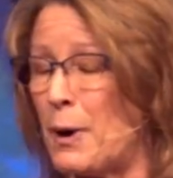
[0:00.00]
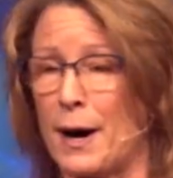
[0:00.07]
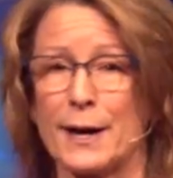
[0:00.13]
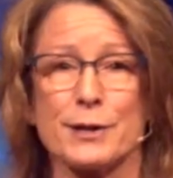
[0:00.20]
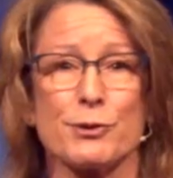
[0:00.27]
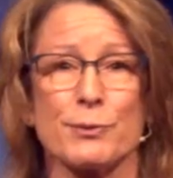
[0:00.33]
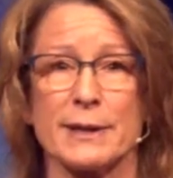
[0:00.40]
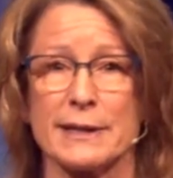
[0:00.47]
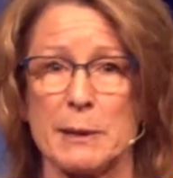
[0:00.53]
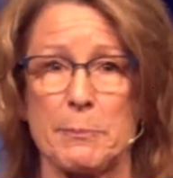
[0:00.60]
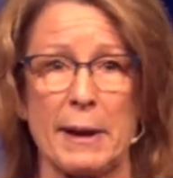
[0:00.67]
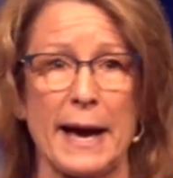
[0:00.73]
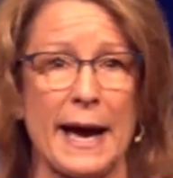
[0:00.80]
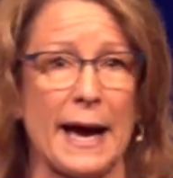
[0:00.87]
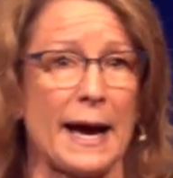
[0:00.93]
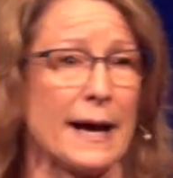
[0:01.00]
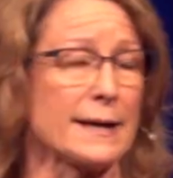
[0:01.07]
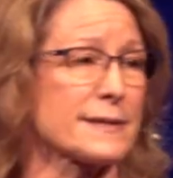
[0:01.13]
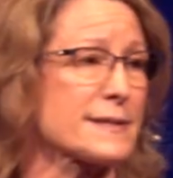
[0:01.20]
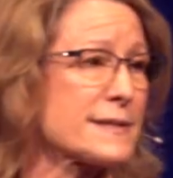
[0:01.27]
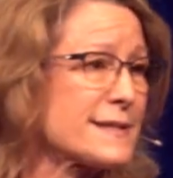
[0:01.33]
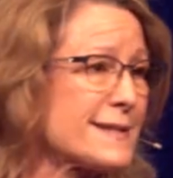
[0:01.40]
pondering the
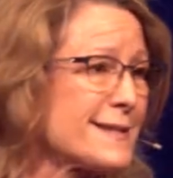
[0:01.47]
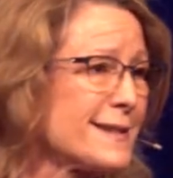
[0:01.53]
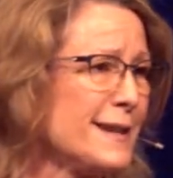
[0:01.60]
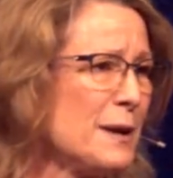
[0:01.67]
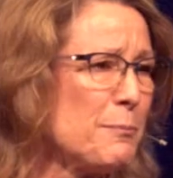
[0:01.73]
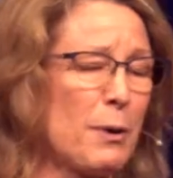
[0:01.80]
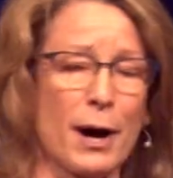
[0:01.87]
past,